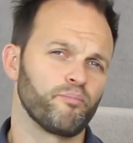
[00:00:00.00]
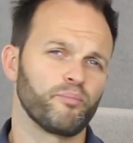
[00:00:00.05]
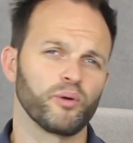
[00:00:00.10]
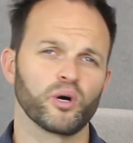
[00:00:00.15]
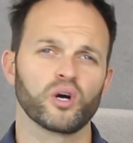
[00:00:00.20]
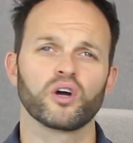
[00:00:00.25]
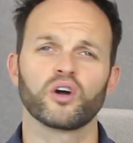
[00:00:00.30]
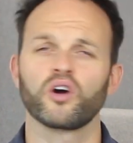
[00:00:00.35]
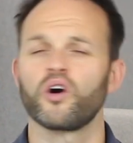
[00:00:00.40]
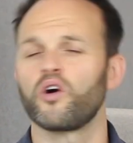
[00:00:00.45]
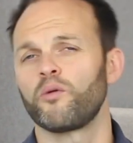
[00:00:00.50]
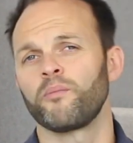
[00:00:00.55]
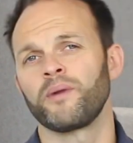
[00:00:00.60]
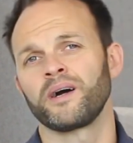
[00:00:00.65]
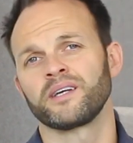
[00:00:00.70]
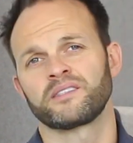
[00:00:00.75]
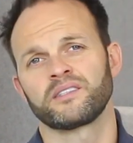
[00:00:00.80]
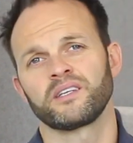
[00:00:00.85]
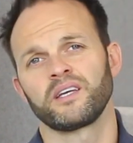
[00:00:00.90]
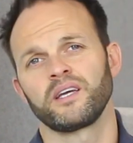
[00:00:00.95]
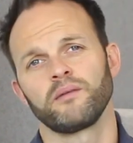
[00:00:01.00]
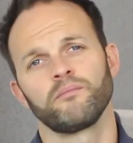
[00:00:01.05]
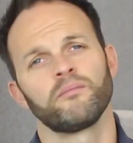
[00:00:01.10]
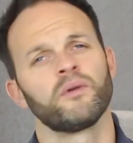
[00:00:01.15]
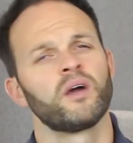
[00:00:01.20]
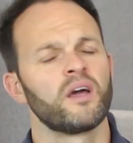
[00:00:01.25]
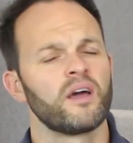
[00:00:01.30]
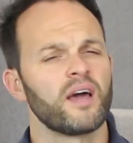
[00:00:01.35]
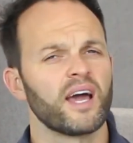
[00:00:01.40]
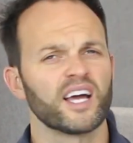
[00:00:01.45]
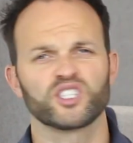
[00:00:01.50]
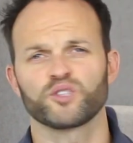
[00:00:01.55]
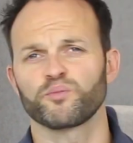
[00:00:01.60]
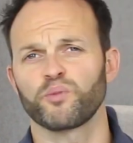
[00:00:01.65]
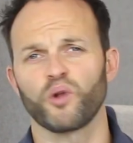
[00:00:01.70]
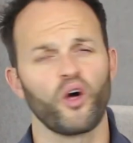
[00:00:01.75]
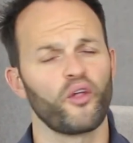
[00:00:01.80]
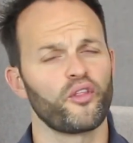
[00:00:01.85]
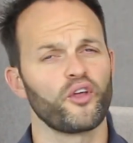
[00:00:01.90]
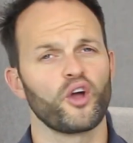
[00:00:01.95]
Book a call with my team,
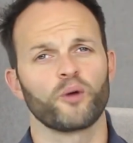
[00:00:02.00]
explore the